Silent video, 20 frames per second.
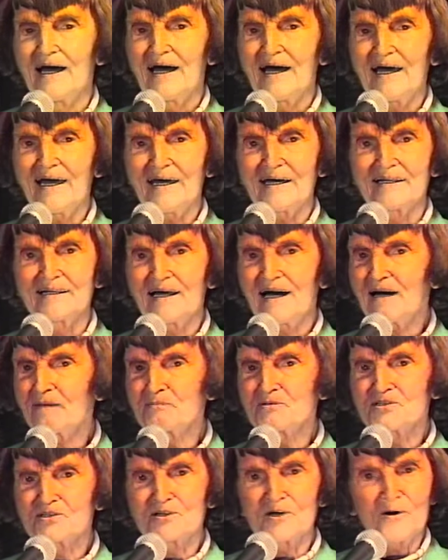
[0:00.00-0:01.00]
And I'm
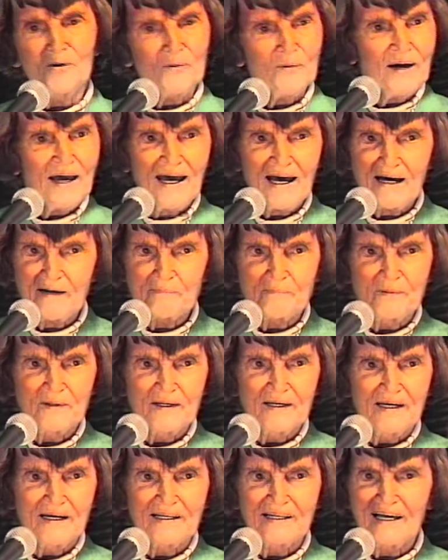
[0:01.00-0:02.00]
so
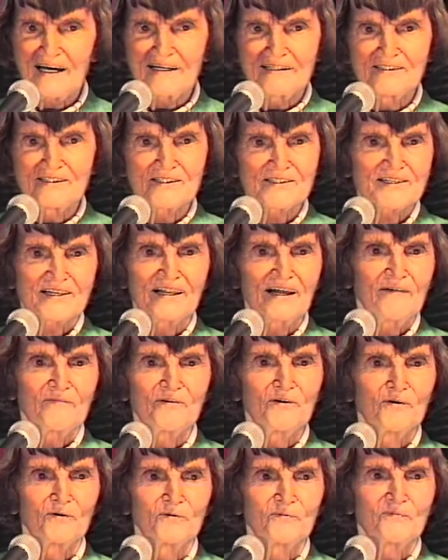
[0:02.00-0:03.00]
happy, and I just love
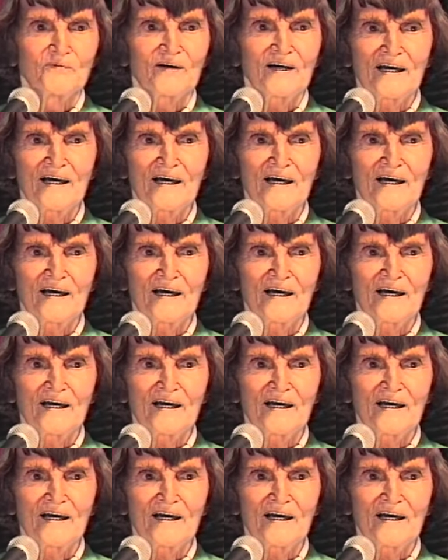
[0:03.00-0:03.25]
you for